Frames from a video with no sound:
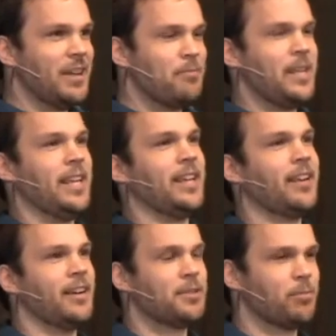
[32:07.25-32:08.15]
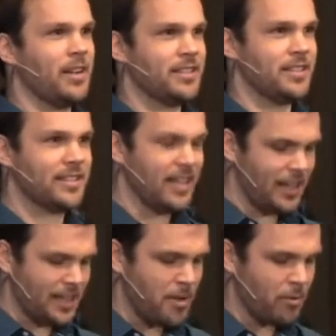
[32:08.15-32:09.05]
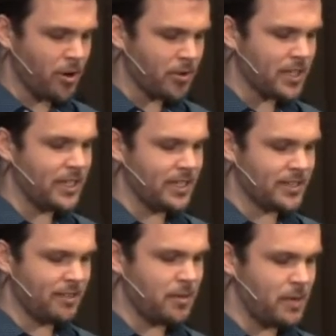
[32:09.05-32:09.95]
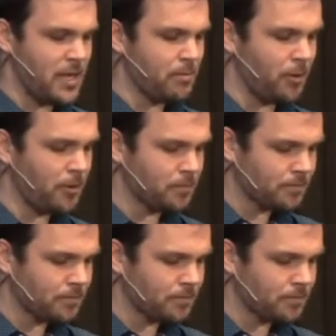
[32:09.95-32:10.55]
being in God's presence, and the brokenness of the people.